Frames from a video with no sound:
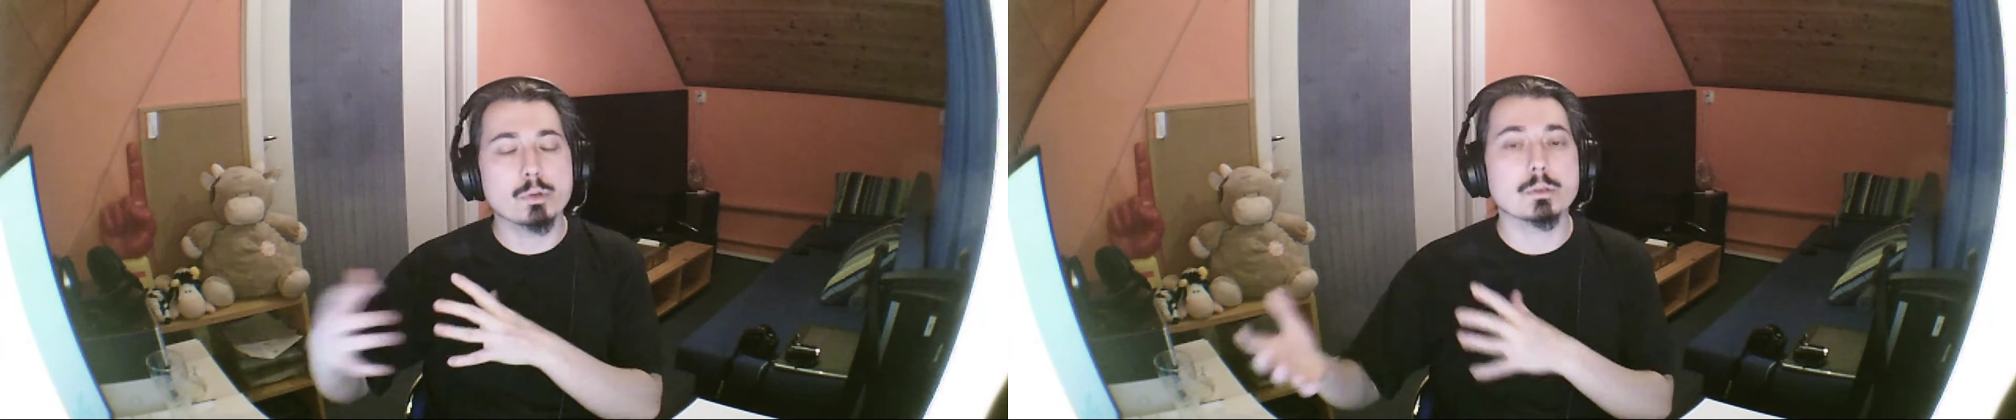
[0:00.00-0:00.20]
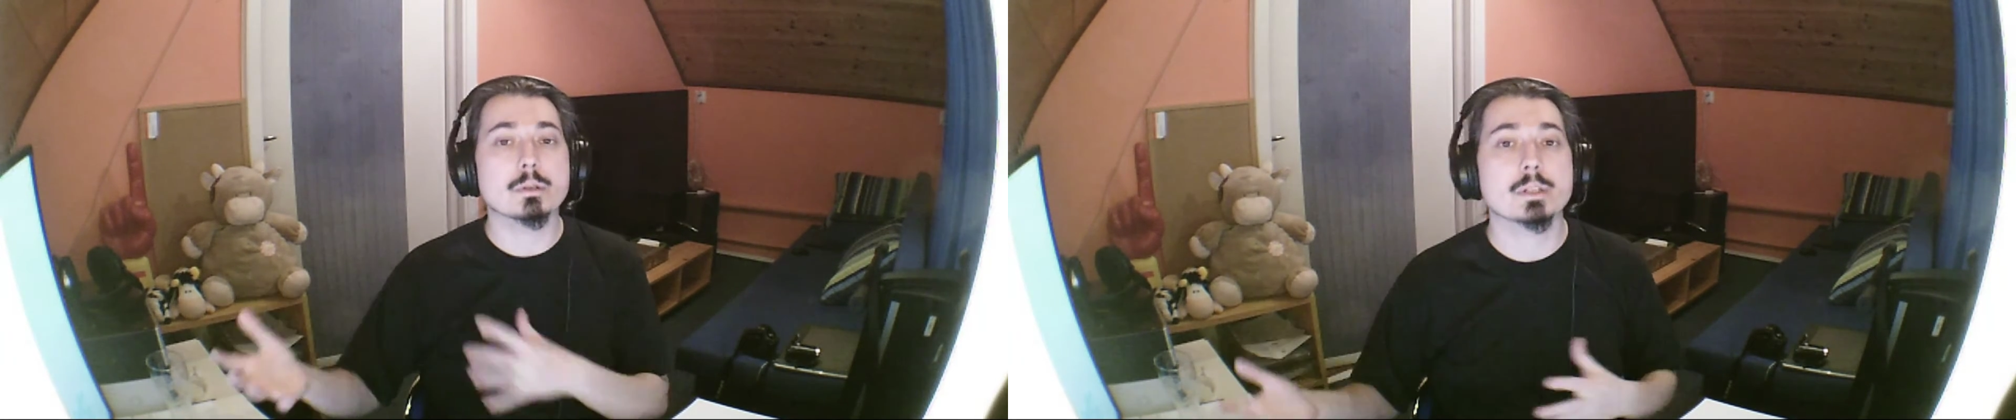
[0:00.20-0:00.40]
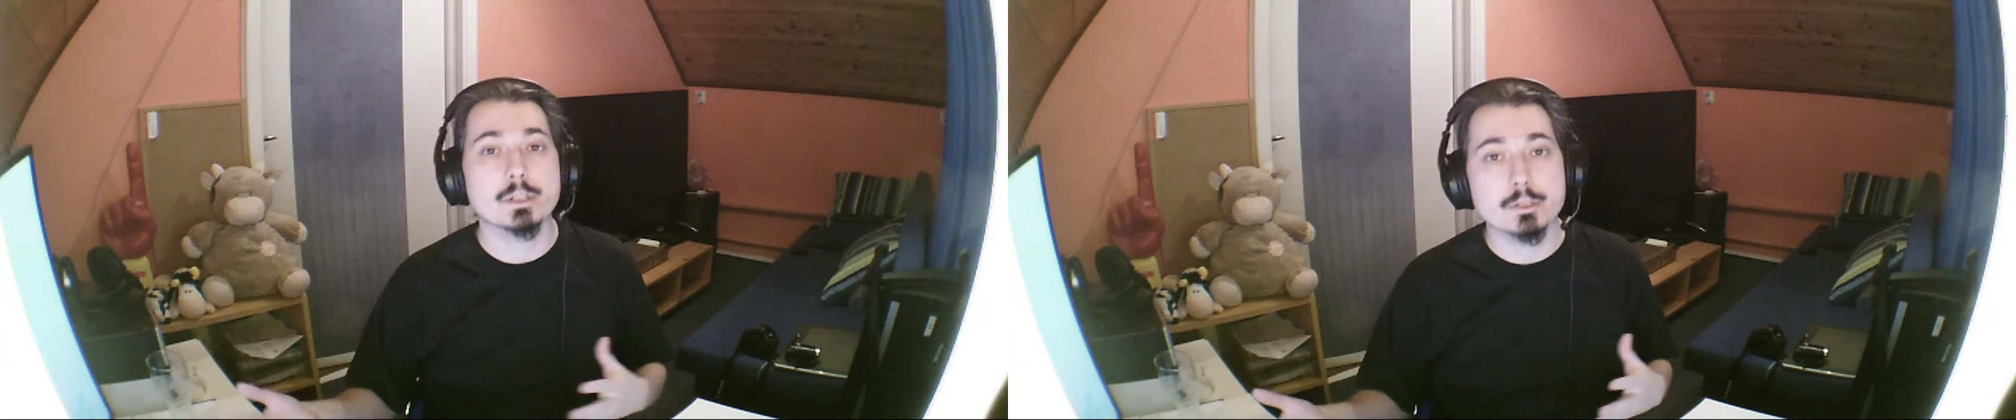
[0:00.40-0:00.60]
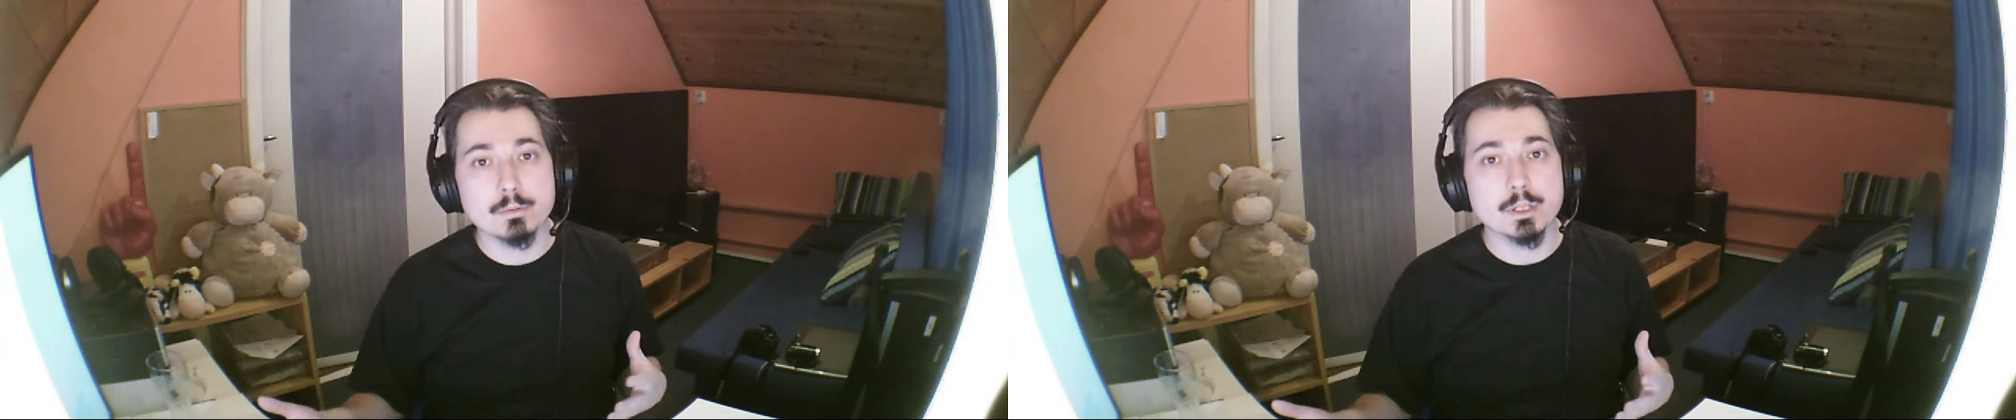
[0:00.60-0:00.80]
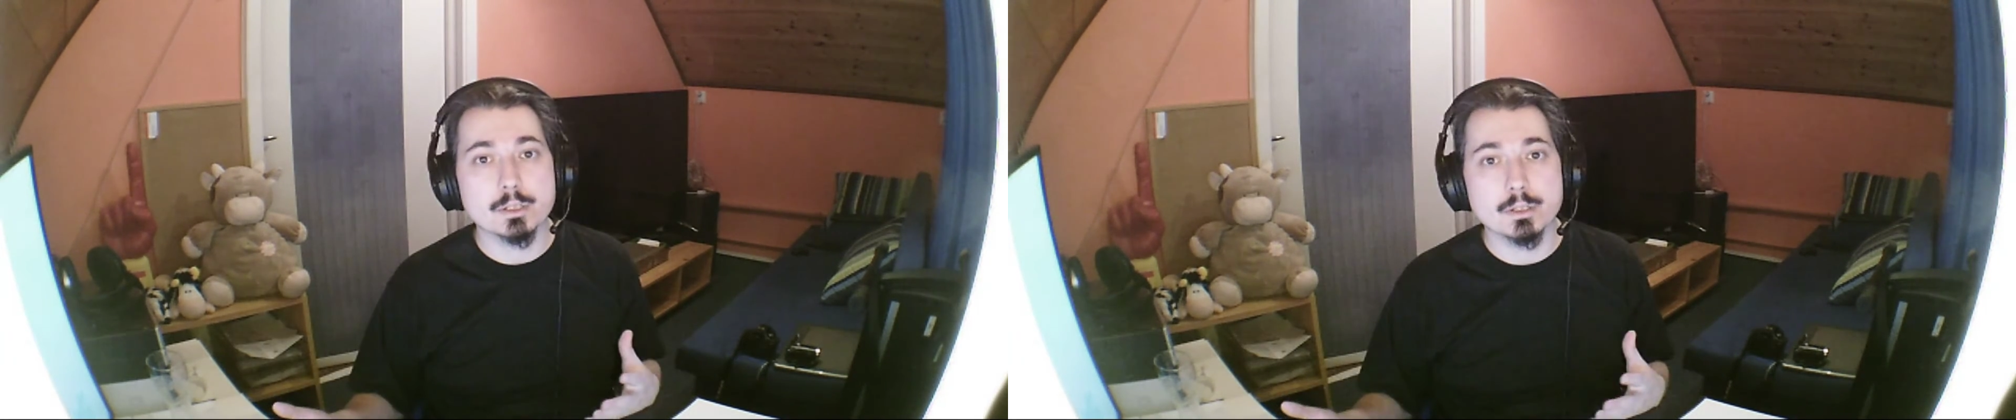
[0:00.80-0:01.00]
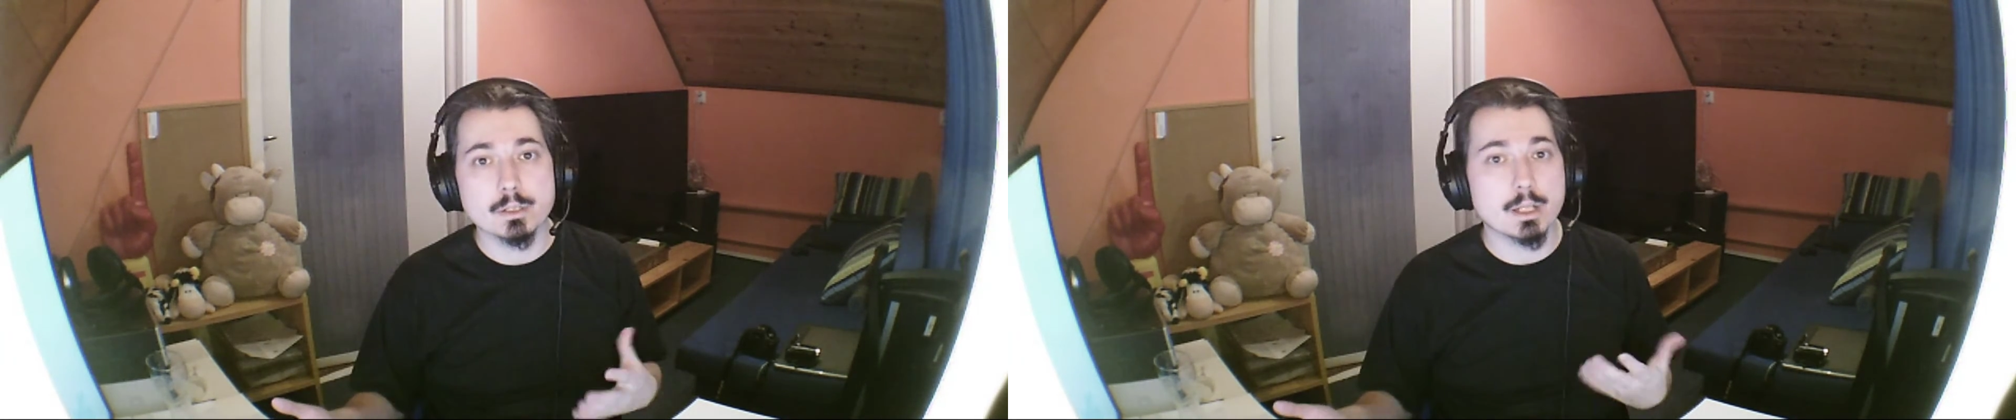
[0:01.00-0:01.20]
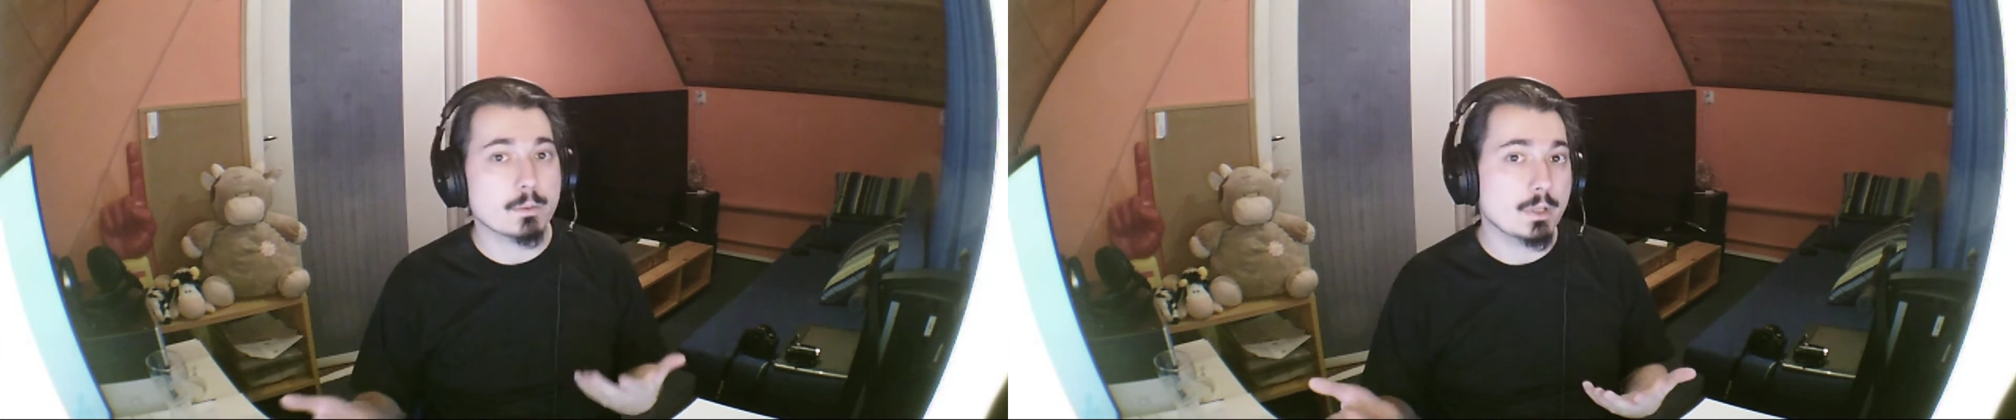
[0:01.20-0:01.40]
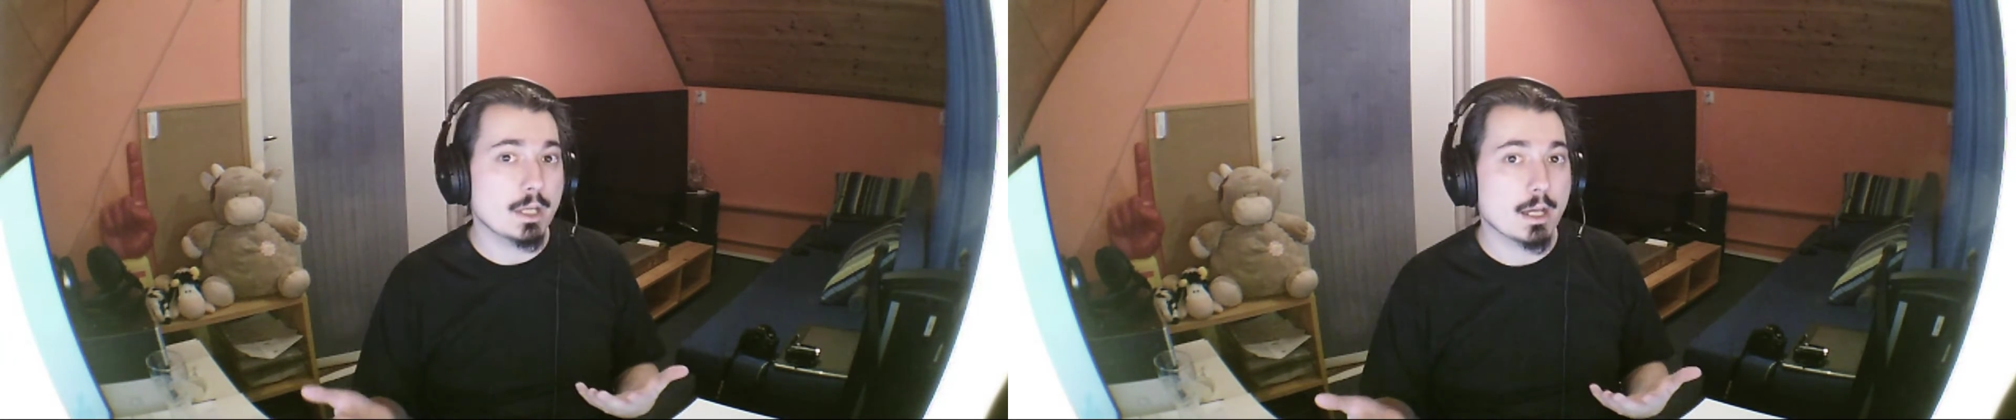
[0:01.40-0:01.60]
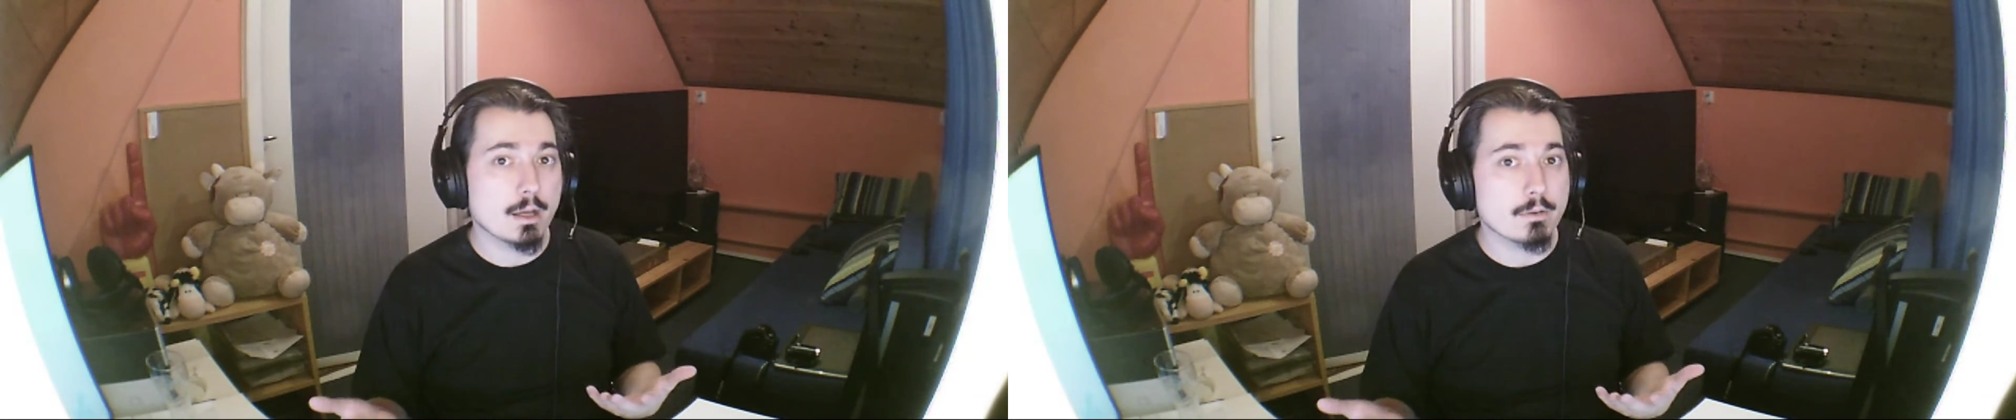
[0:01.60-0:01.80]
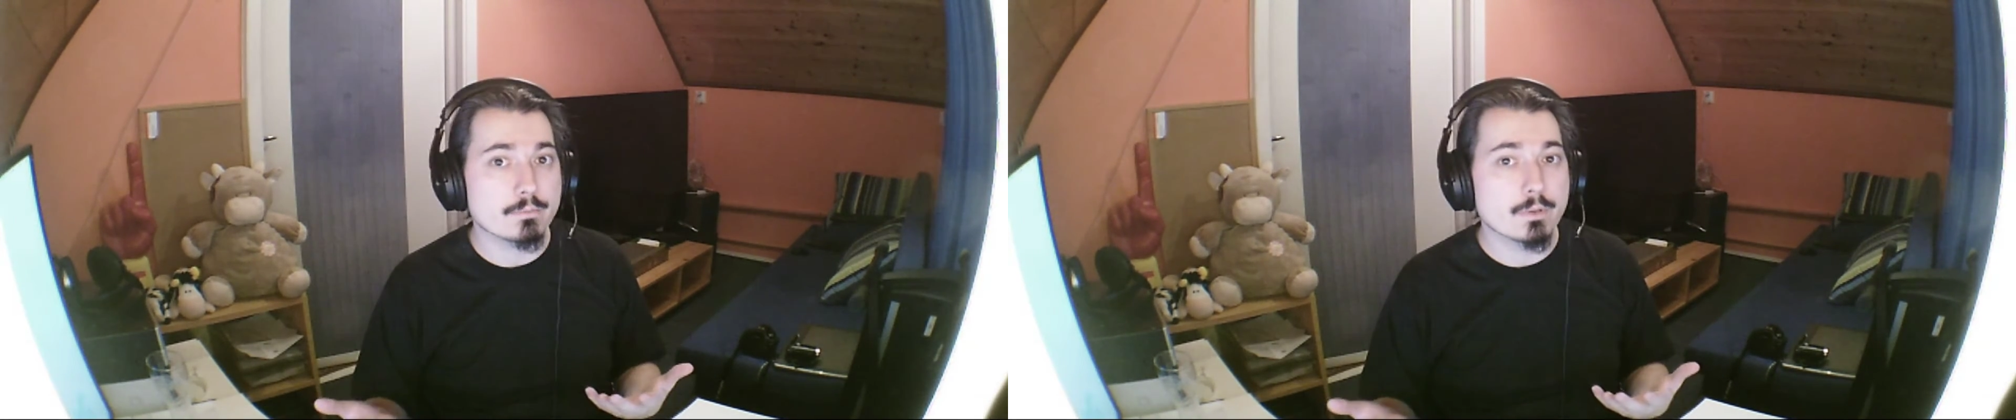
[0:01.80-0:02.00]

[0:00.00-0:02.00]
situation that we have,